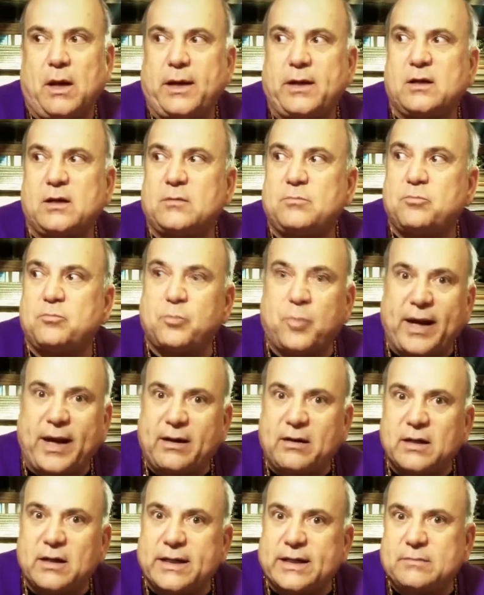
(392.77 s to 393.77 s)
I could
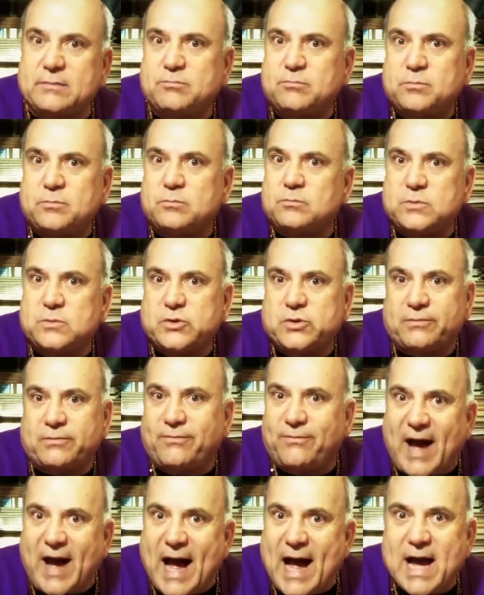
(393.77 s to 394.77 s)
barely
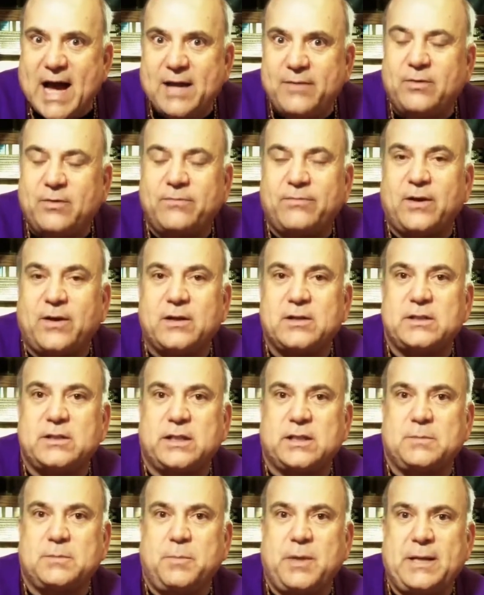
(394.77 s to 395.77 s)
survive in front of
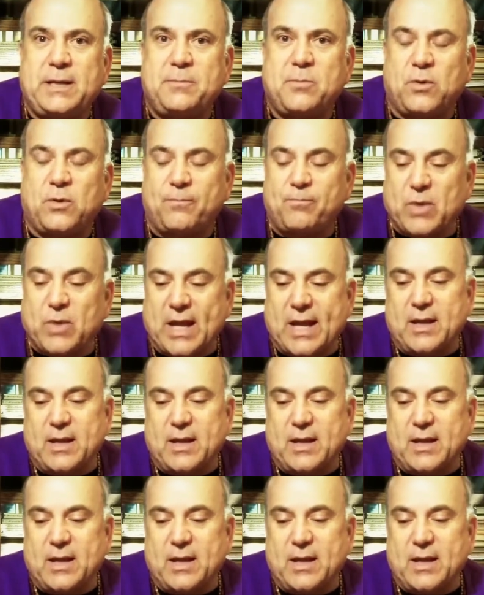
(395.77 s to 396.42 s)
6 people.